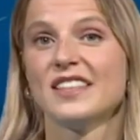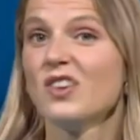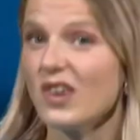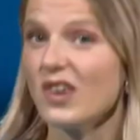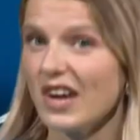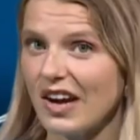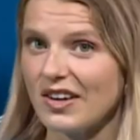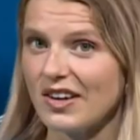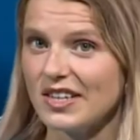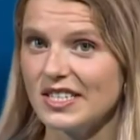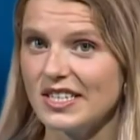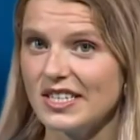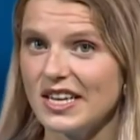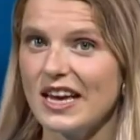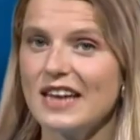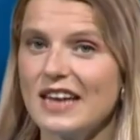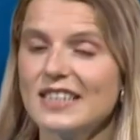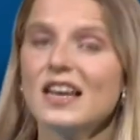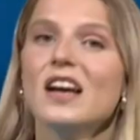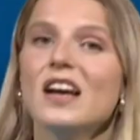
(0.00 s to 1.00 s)
They're not
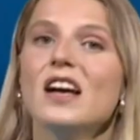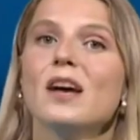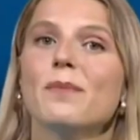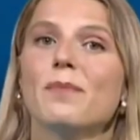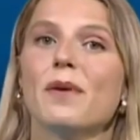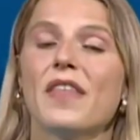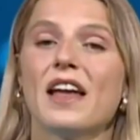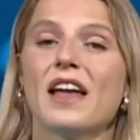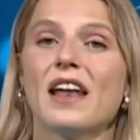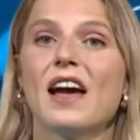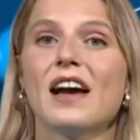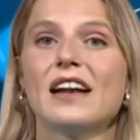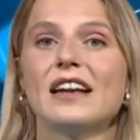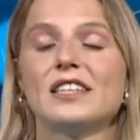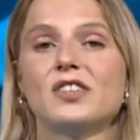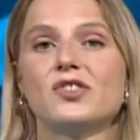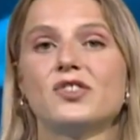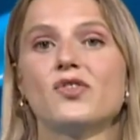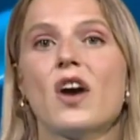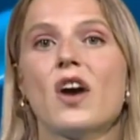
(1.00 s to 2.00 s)
guaranteed, but they're likely
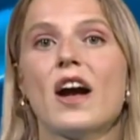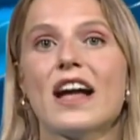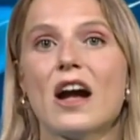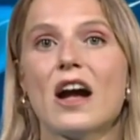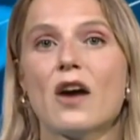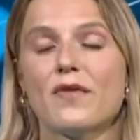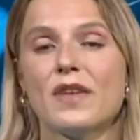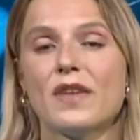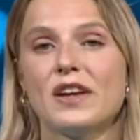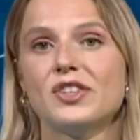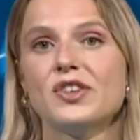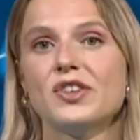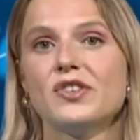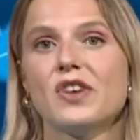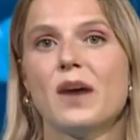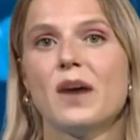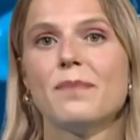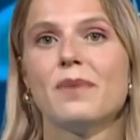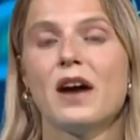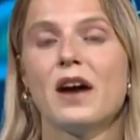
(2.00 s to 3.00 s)
to dry out if they do
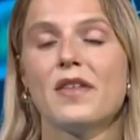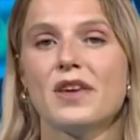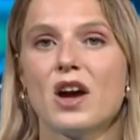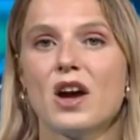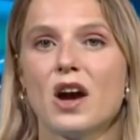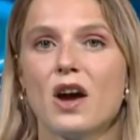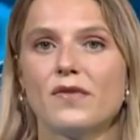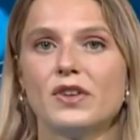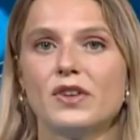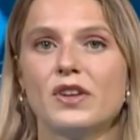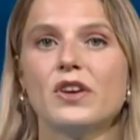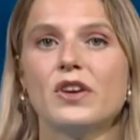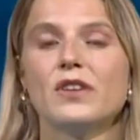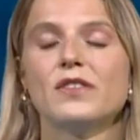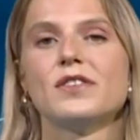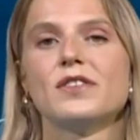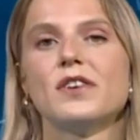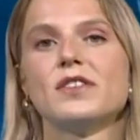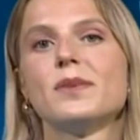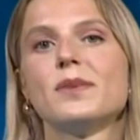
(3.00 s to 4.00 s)
come by the
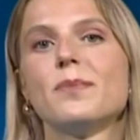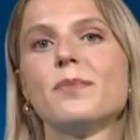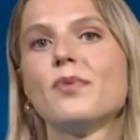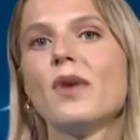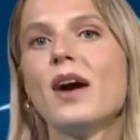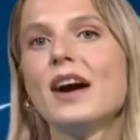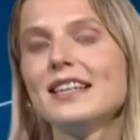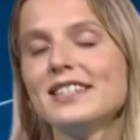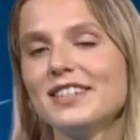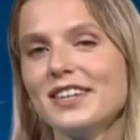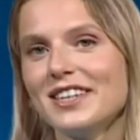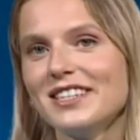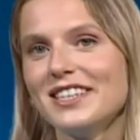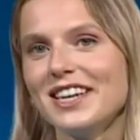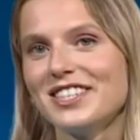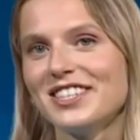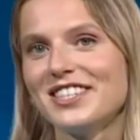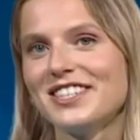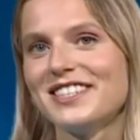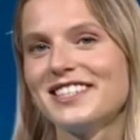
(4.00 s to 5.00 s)
afternoon, so some brighter
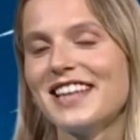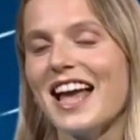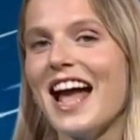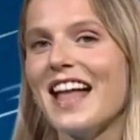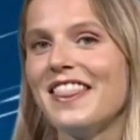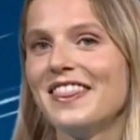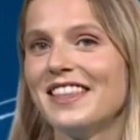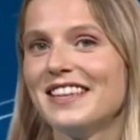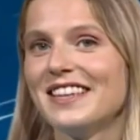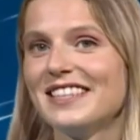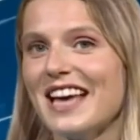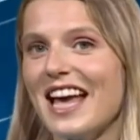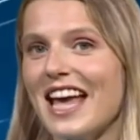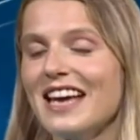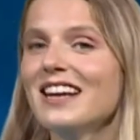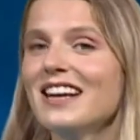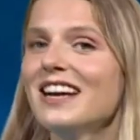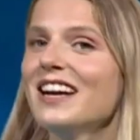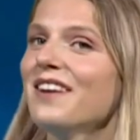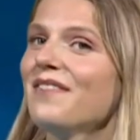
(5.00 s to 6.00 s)
conditions to end the
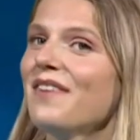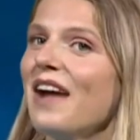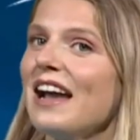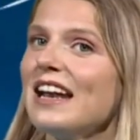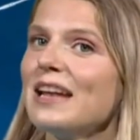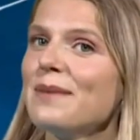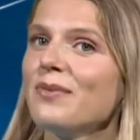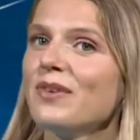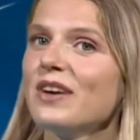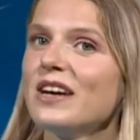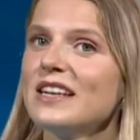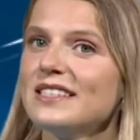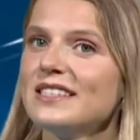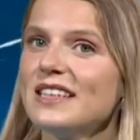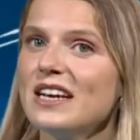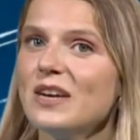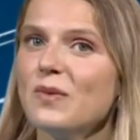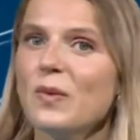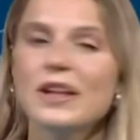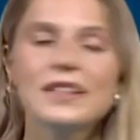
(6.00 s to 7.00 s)
day. Fairly
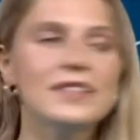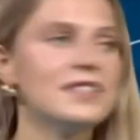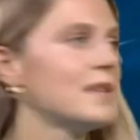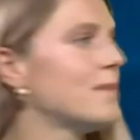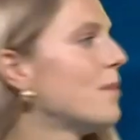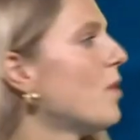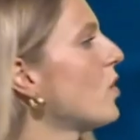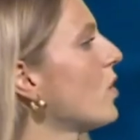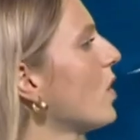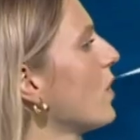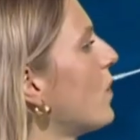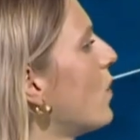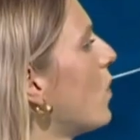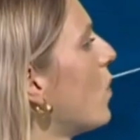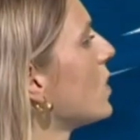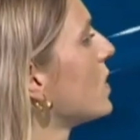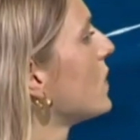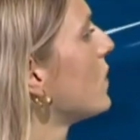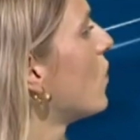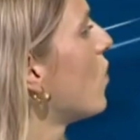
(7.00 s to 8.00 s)
breezy, winds are moderate
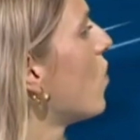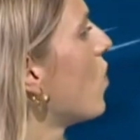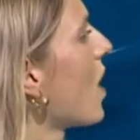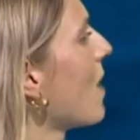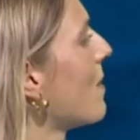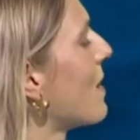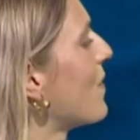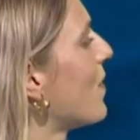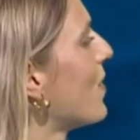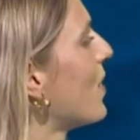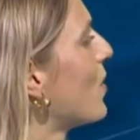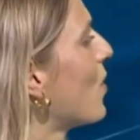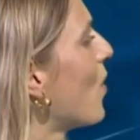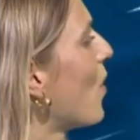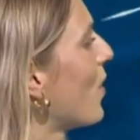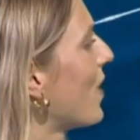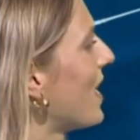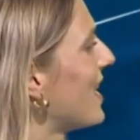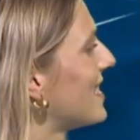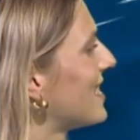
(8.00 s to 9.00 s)
force 4 coming from the
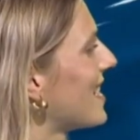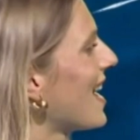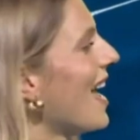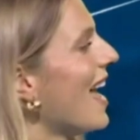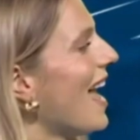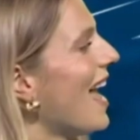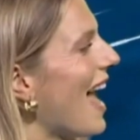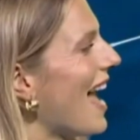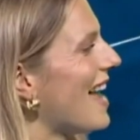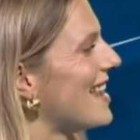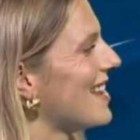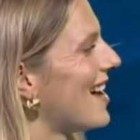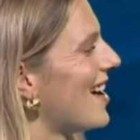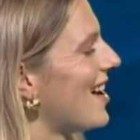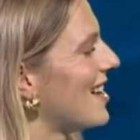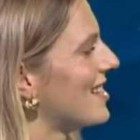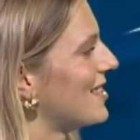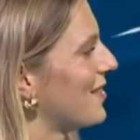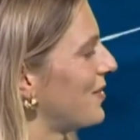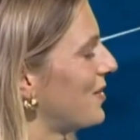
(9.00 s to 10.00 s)
northeast, and
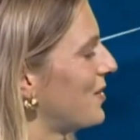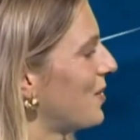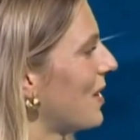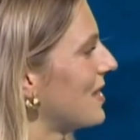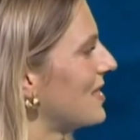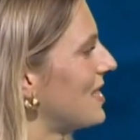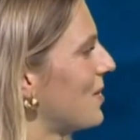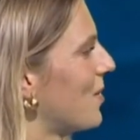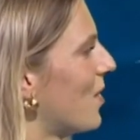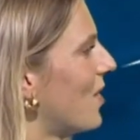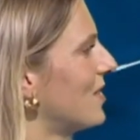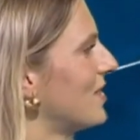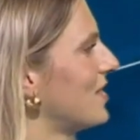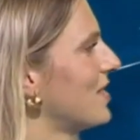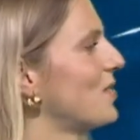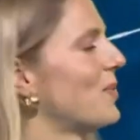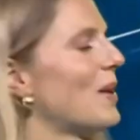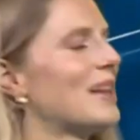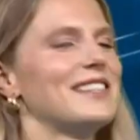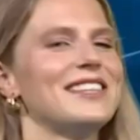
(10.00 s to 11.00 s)
highs of 21
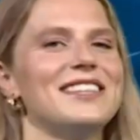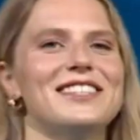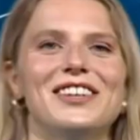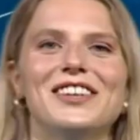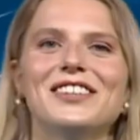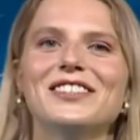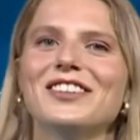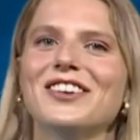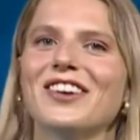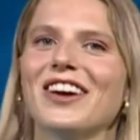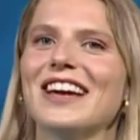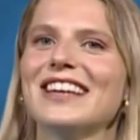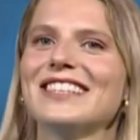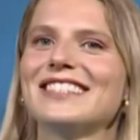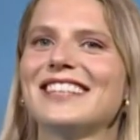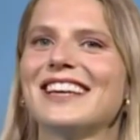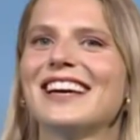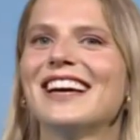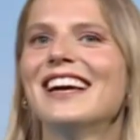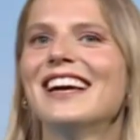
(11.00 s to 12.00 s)
to 22
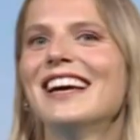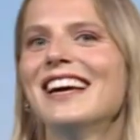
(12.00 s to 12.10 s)
degrees.